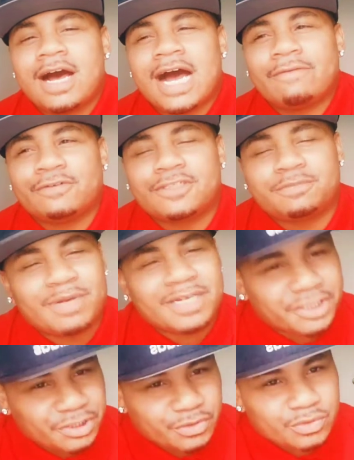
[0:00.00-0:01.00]
I have a
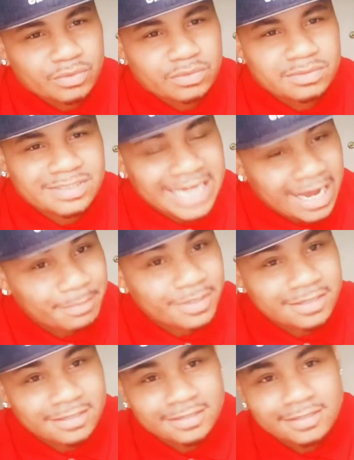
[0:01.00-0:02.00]
special
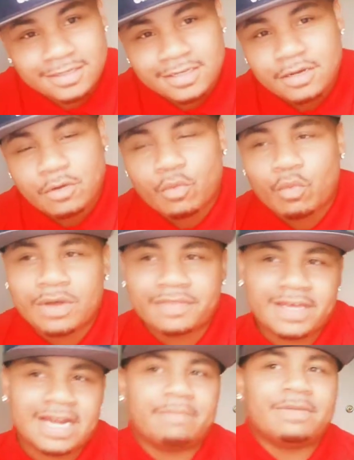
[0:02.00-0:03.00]
topic, one
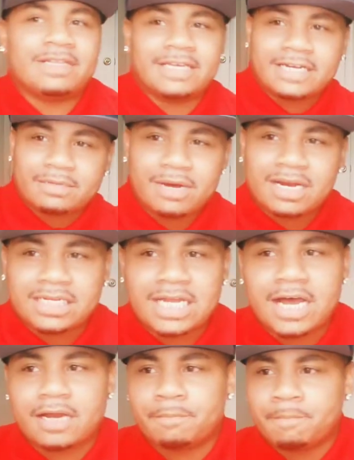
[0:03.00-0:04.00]
that I've been thinking about a
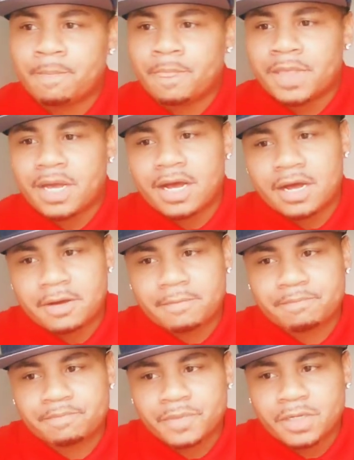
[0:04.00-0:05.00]
lot,
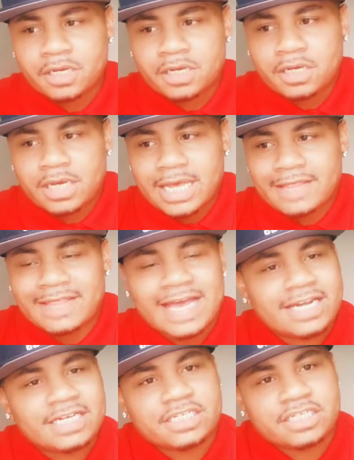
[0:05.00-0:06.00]
and
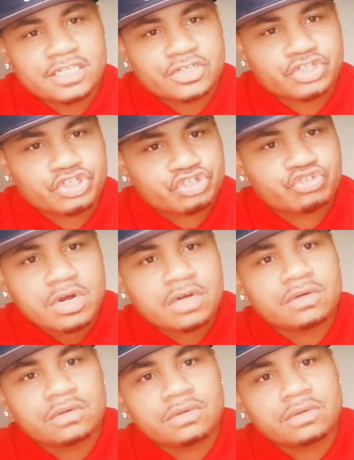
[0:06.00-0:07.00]
that is the
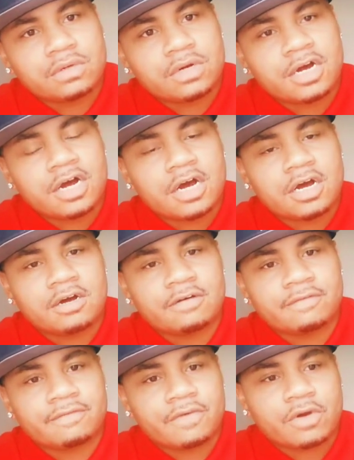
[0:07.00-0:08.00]
struggle
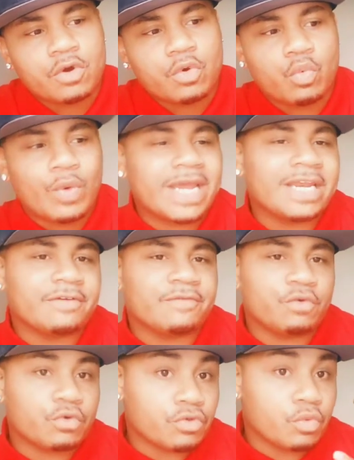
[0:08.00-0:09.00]
of waiting
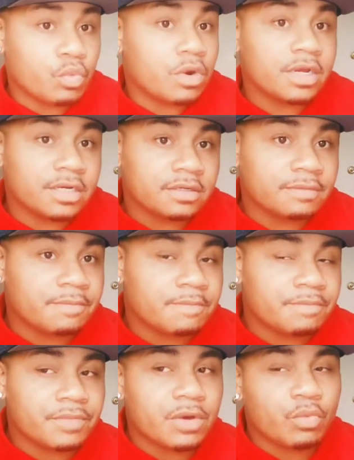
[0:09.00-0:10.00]
for the one.
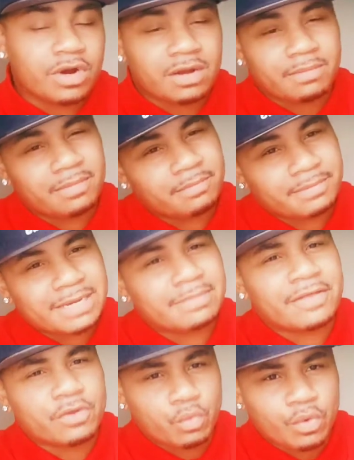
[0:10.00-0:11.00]
And what I mean
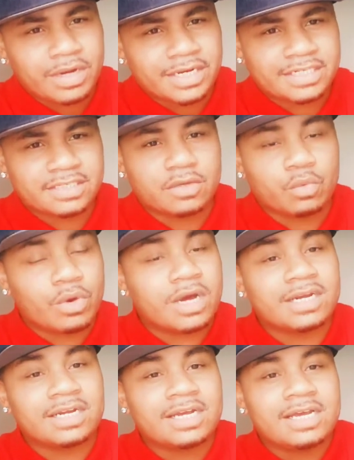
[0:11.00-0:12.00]
by the one is the
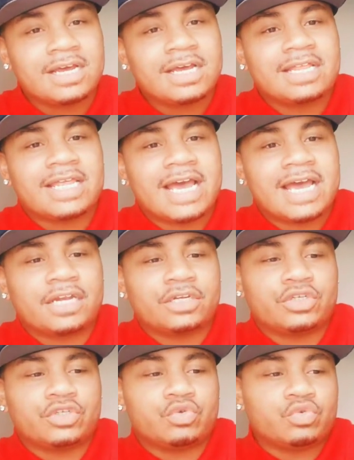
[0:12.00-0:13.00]
one
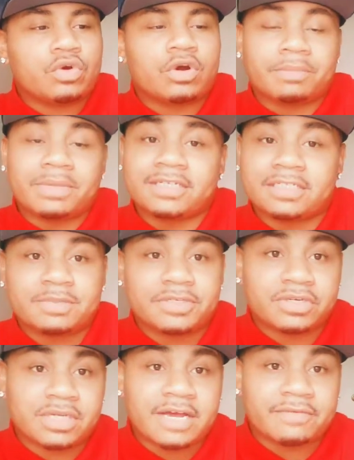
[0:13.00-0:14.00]
that you are meant to
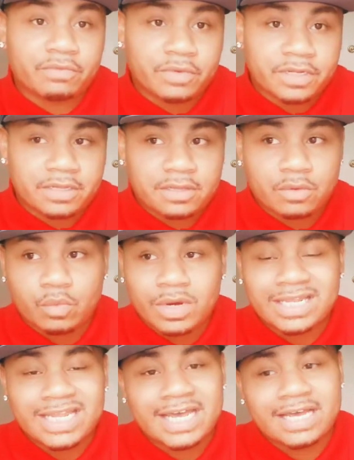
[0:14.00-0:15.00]
spend your life with, the
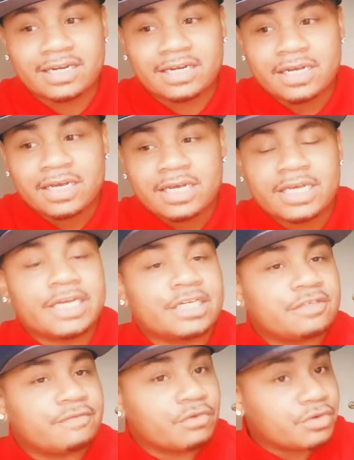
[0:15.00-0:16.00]
one that
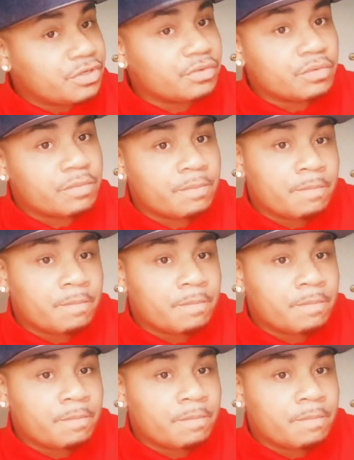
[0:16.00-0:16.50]
is for you.